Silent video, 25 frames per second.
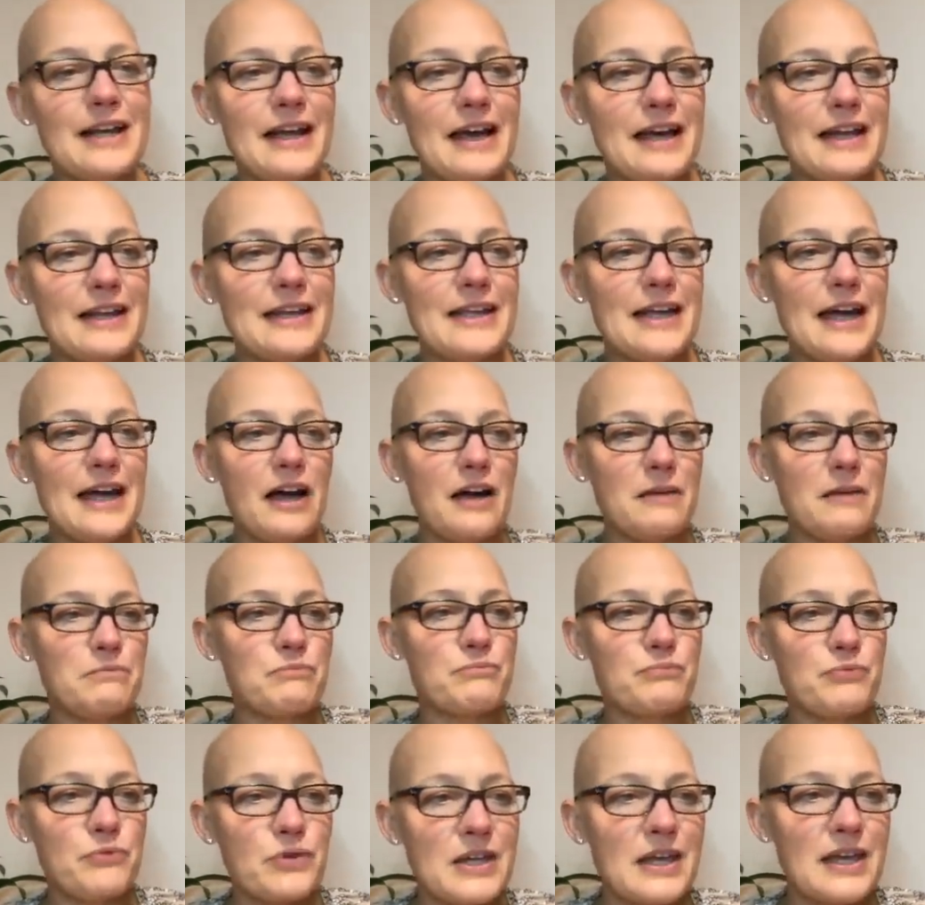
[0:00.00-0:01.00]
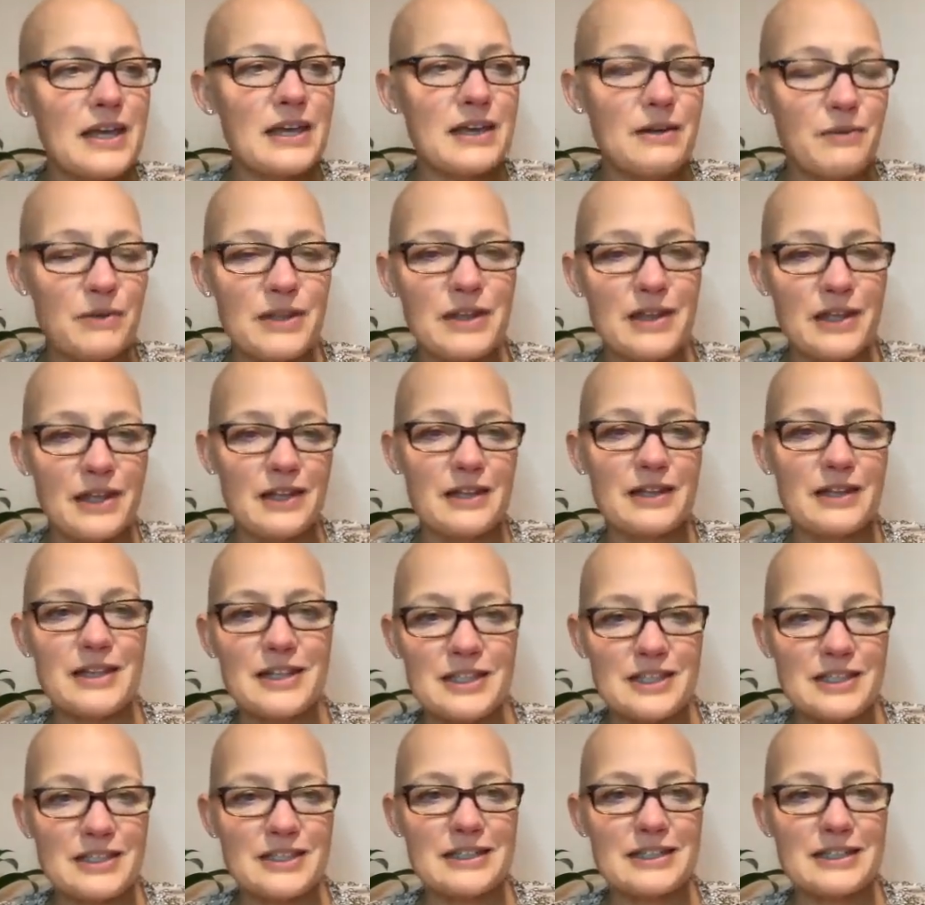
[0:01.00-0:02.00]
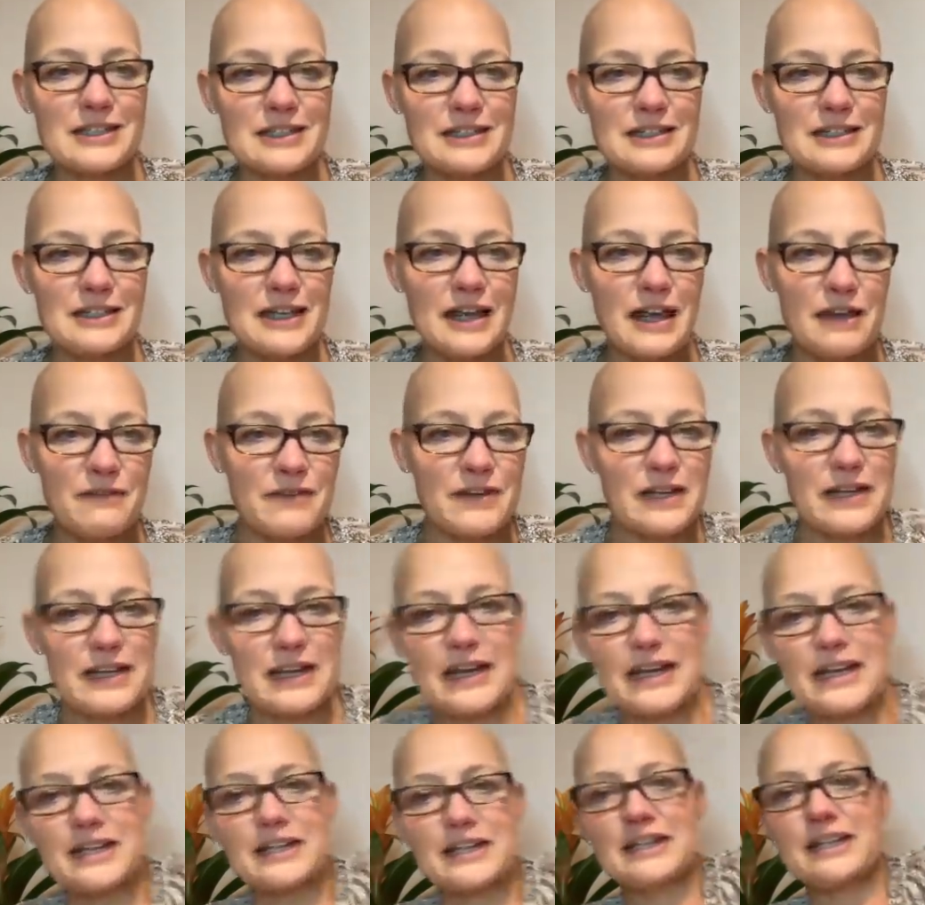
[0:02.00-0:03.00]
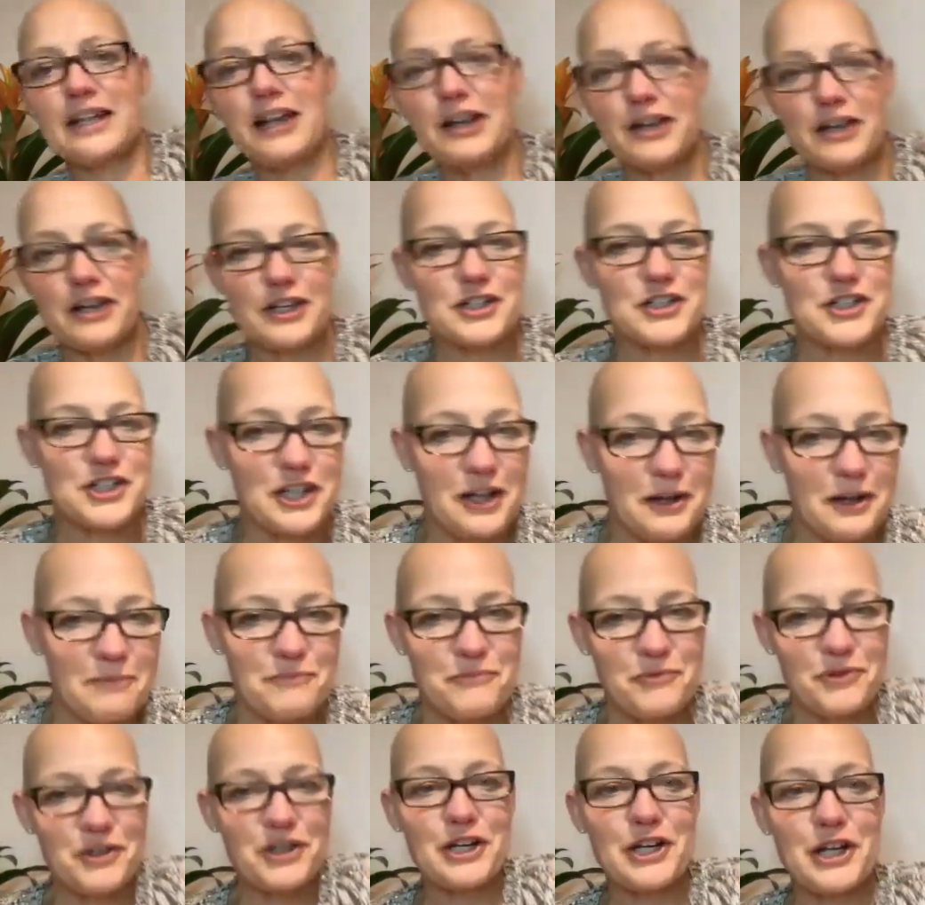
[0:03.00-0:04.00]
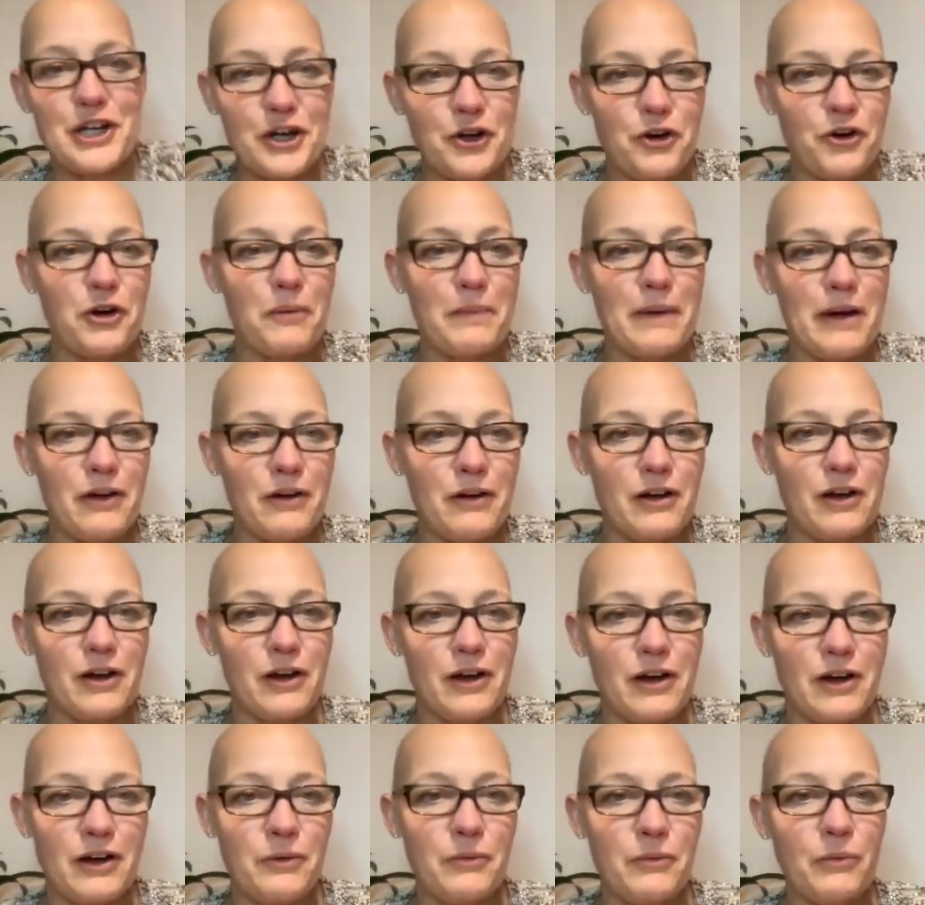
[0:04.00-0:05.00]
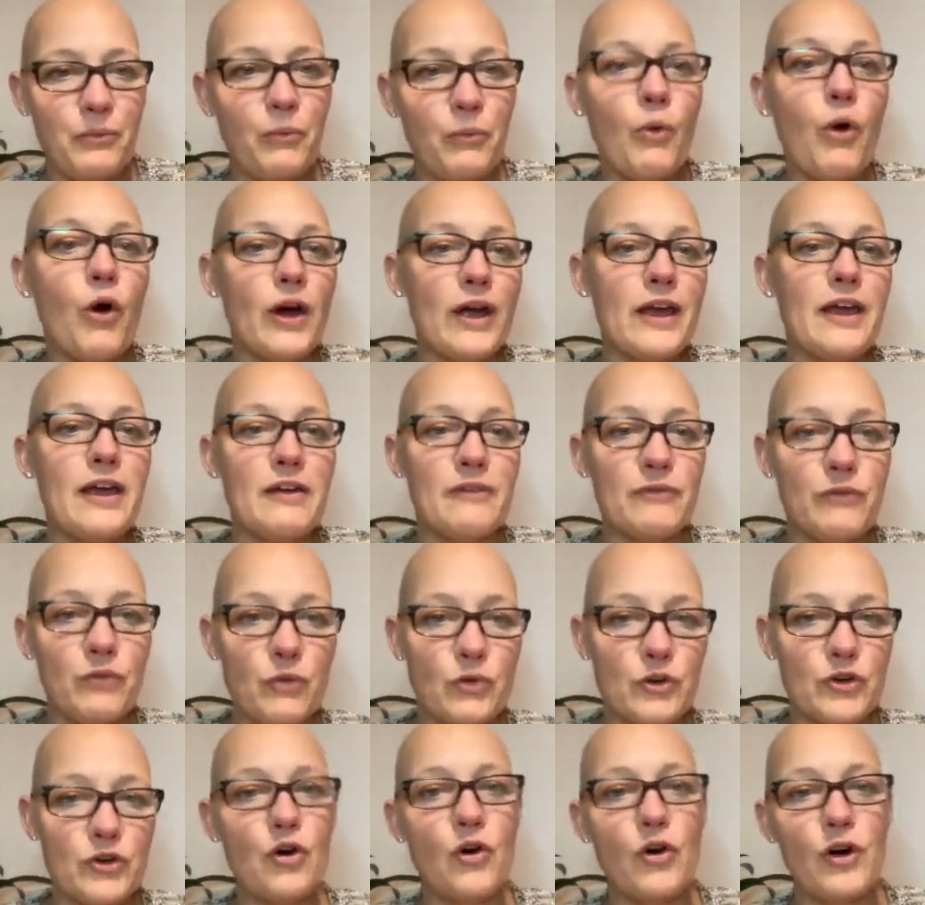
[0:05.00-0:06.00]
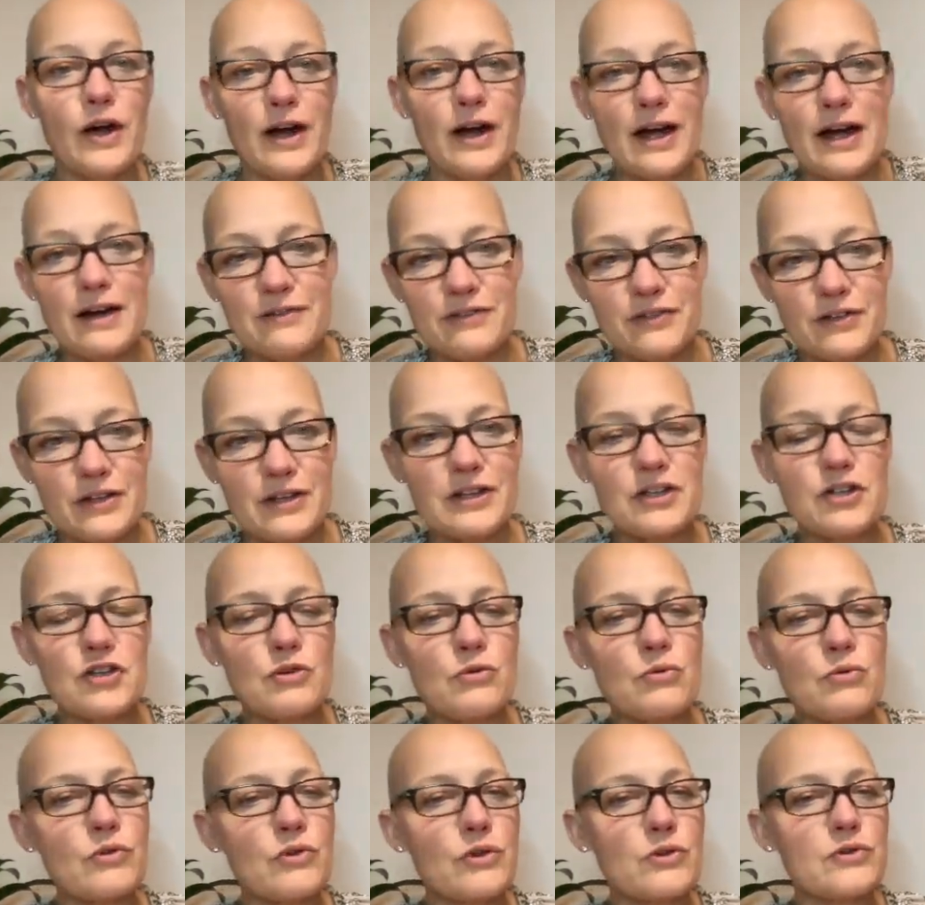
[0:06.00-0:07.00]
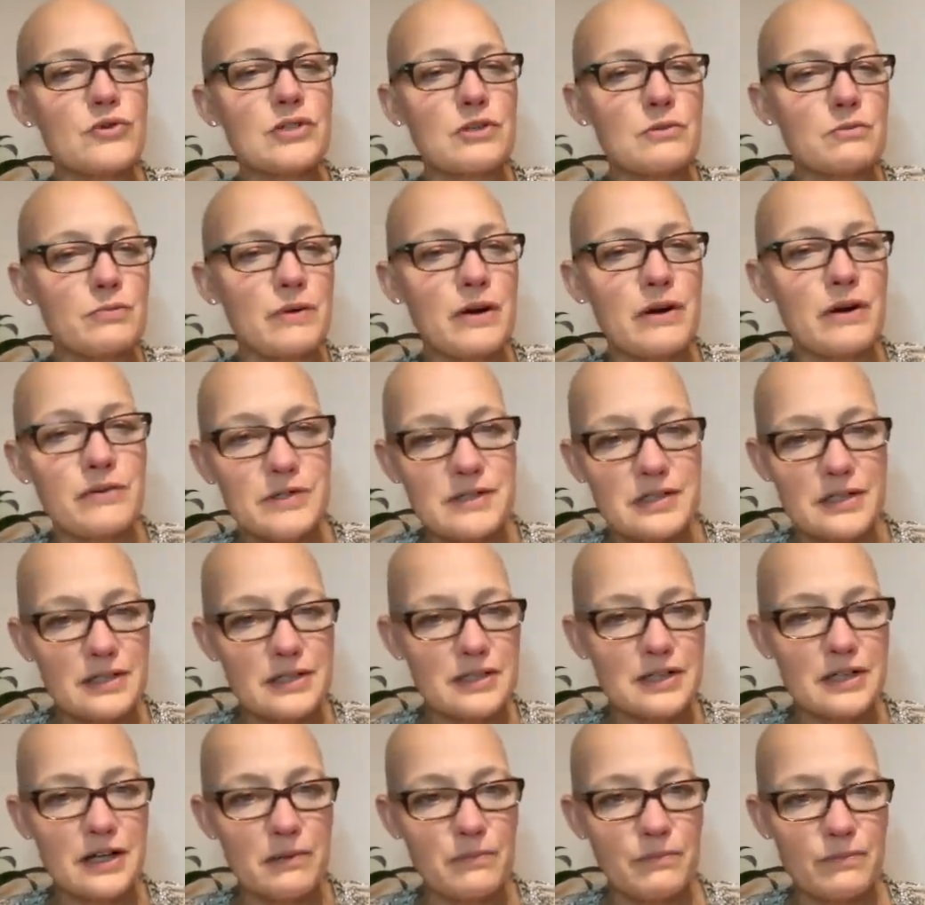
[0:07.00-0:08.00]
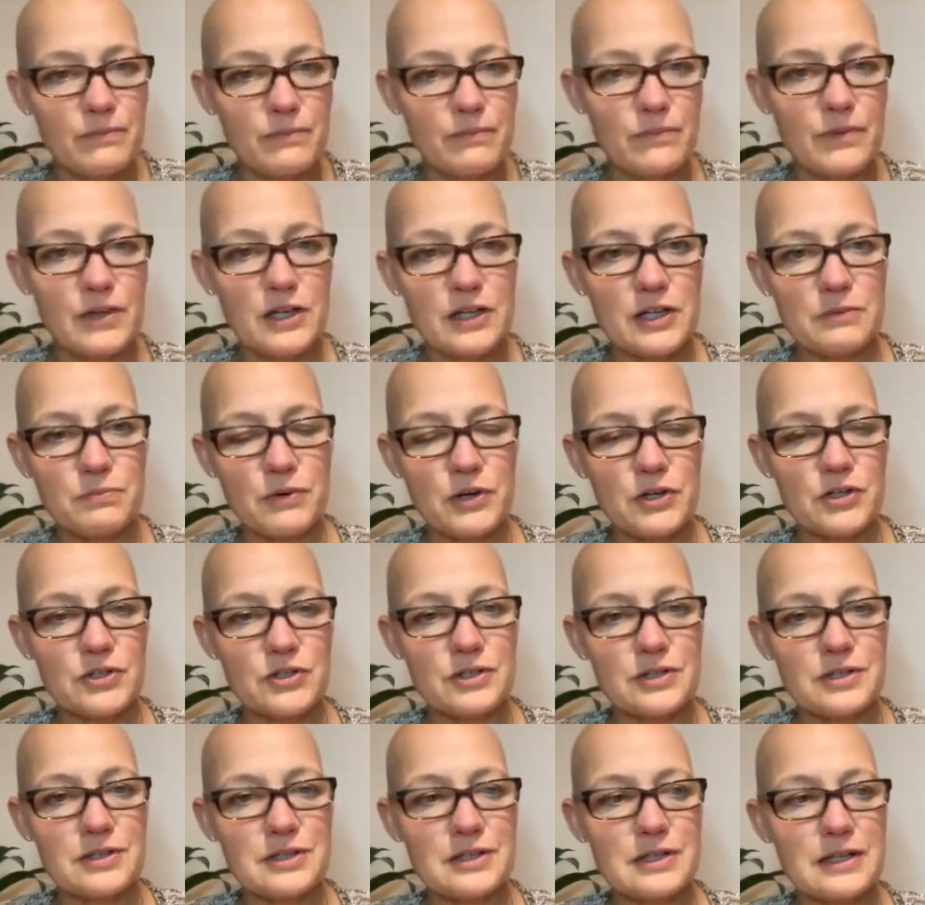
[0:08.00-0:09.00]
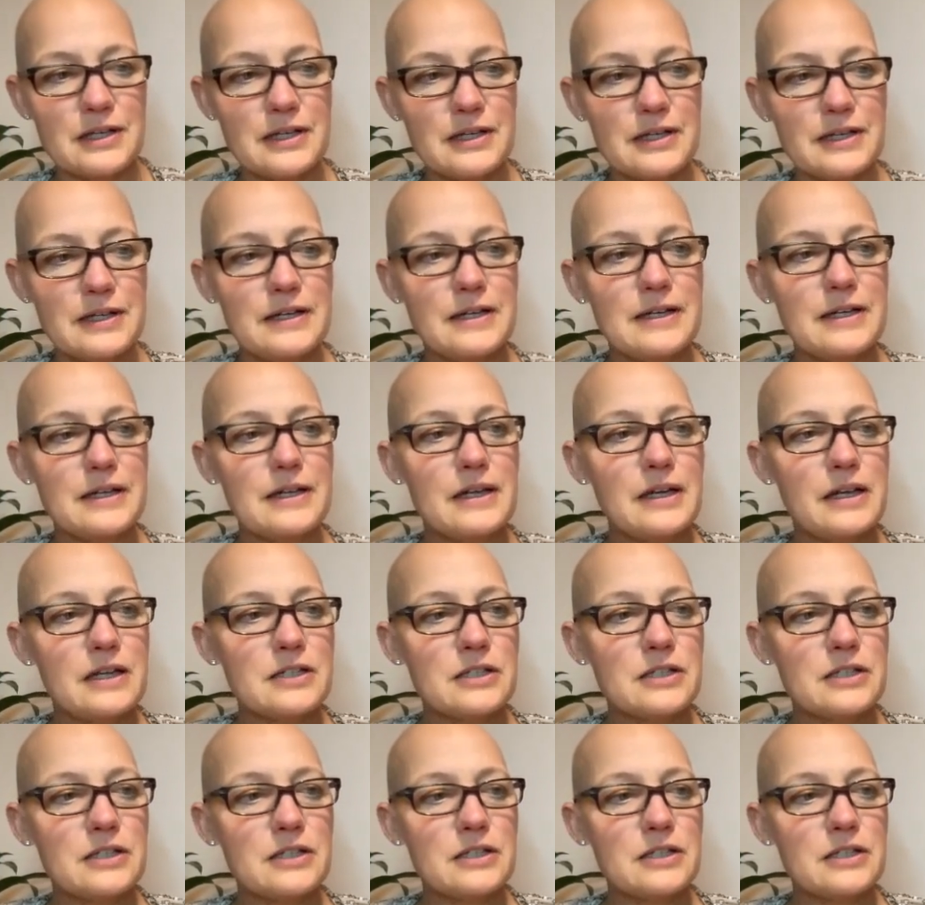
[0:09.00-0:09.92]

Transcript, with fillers: and yet I'm bringing with it this heavy like luggage that I'm bringing along about what if or not after you know all those comparison type expressions so okay.